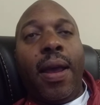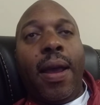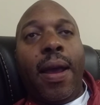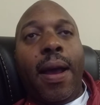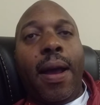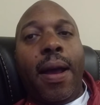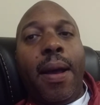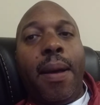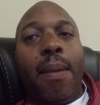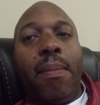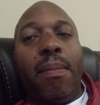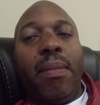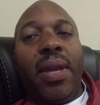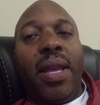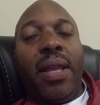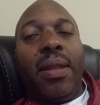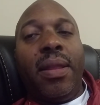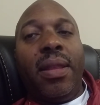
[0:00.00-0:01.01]

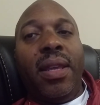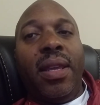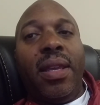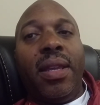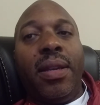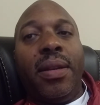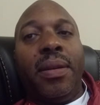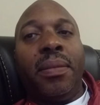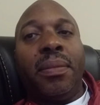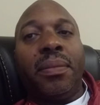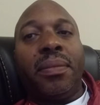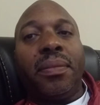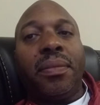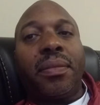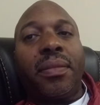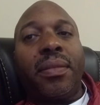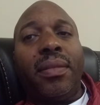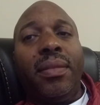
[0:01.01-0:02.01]
And then
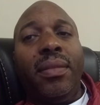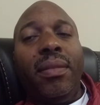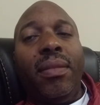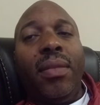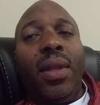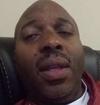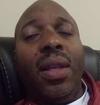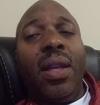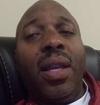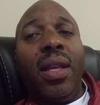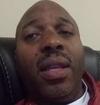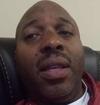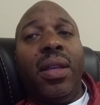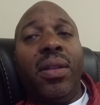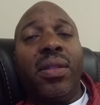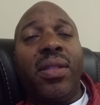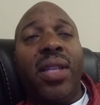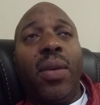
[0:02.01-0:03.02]

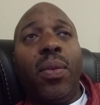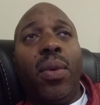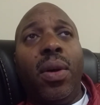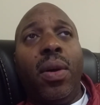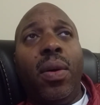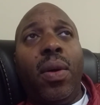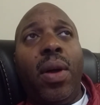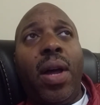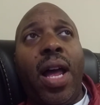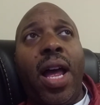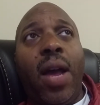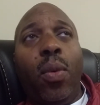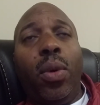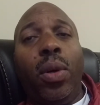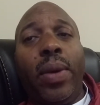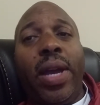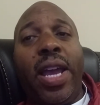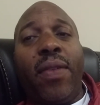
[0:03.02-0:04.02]
he'll say, "Well,
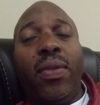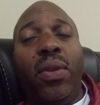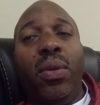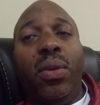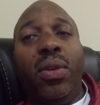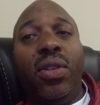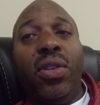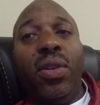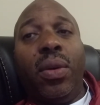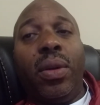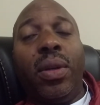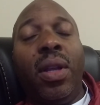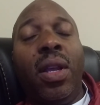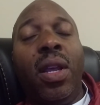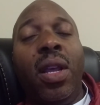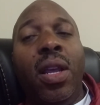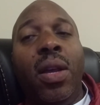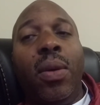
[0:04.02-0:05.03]
what do I have to do to join?"
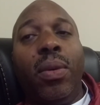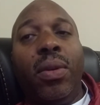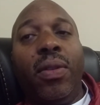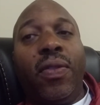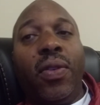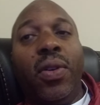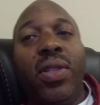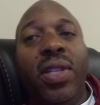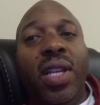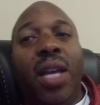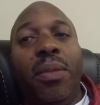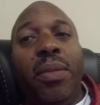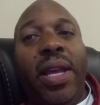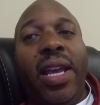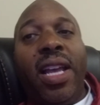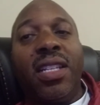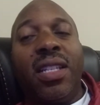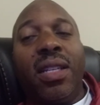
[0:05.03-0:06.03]
Well, the first thing I'm
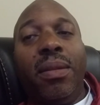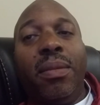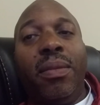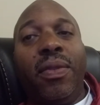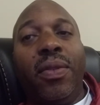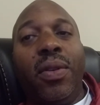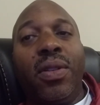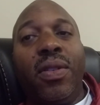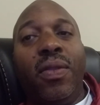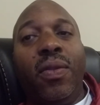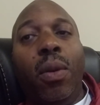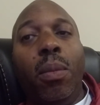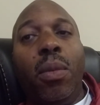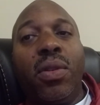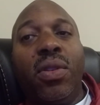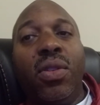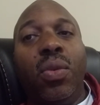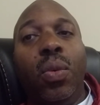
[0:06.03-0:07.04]
going to ask him, first and
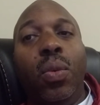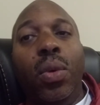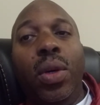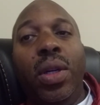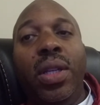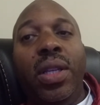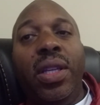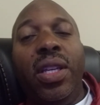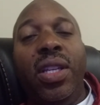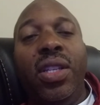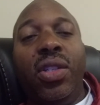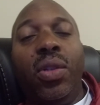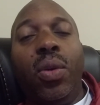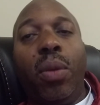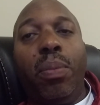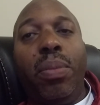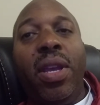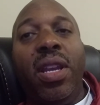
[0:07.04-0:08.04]
foremost, is what is
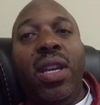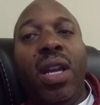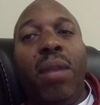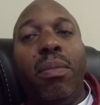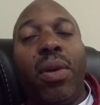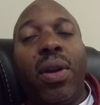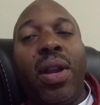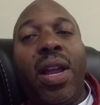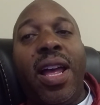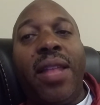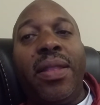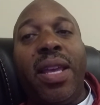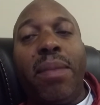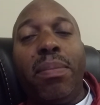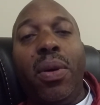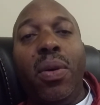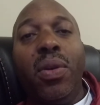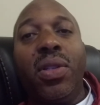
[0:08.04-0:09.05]
your PIN number? On
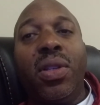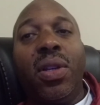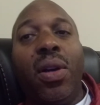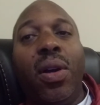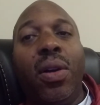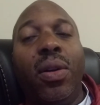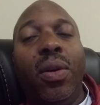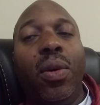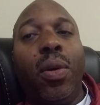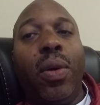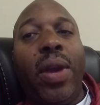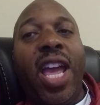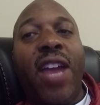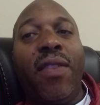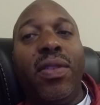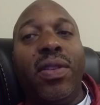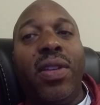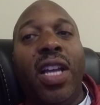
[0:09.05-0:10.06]
that postcard or
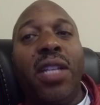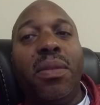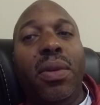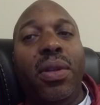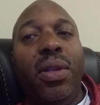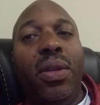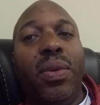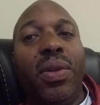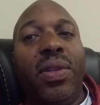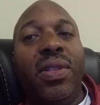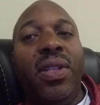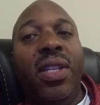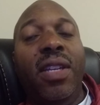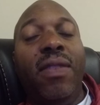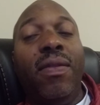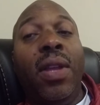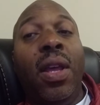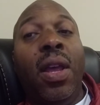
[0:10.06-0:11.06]
advertisement you
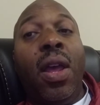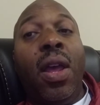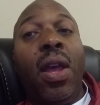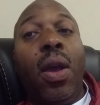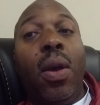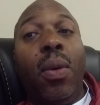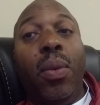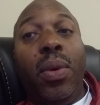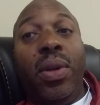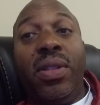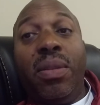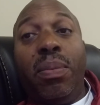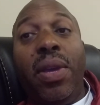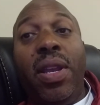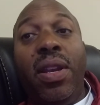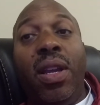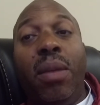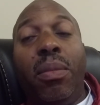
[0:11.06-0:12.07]
received, what is the
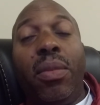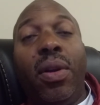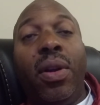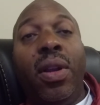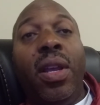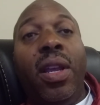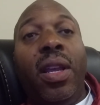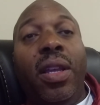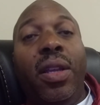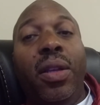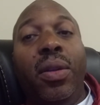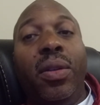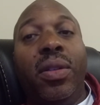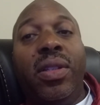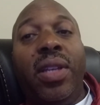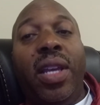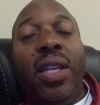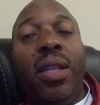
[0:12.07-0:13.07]
PIN number? He'll
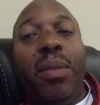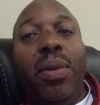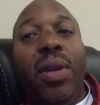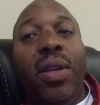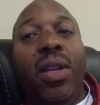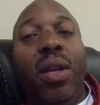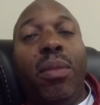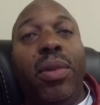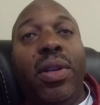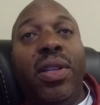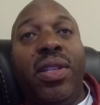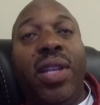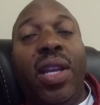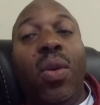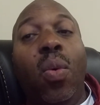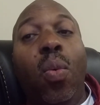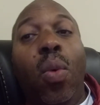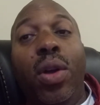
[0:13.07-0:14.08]
say the PIN number is
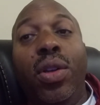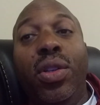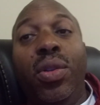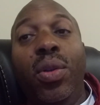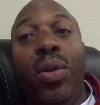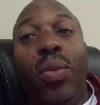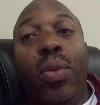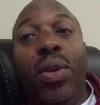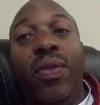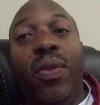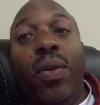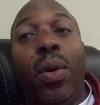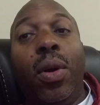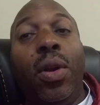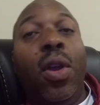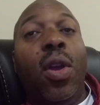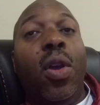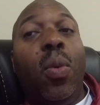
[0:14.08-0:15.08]
a
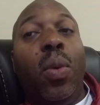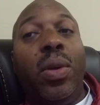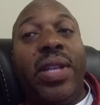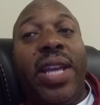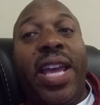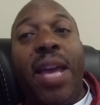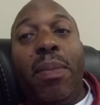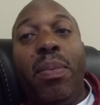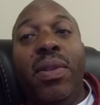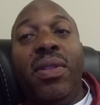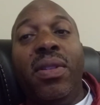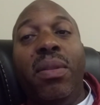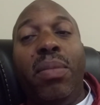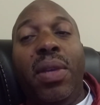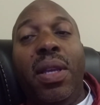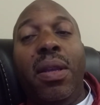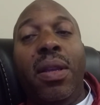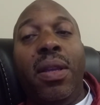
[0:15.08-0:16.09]
1234, which happens to
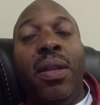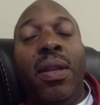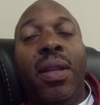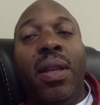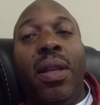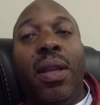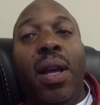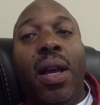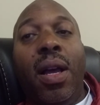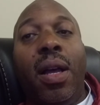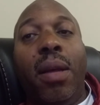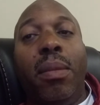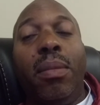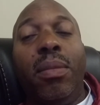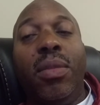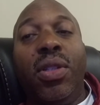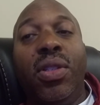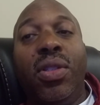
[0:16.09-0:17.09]
be
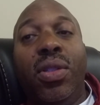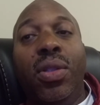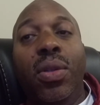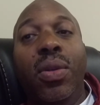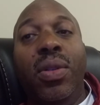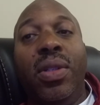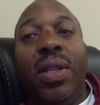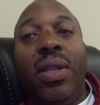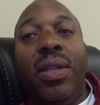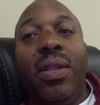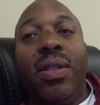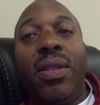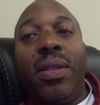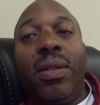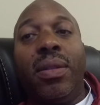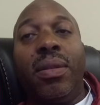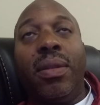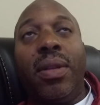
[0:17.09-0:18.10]

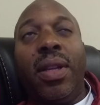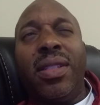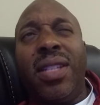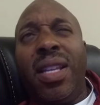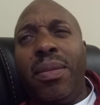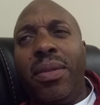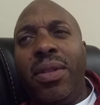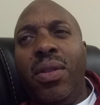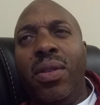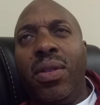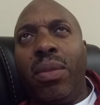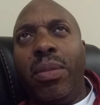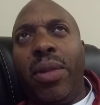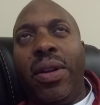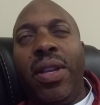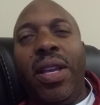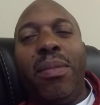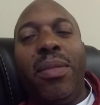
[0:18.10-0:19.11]
Susan's. I said
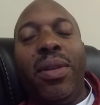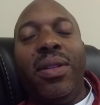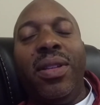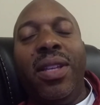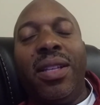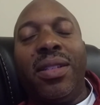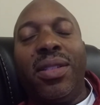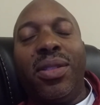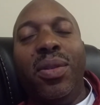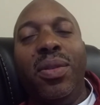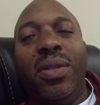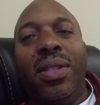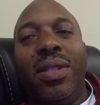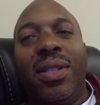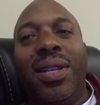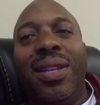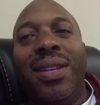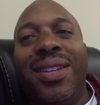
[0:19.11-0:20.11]
Susan, yeah, Susan's.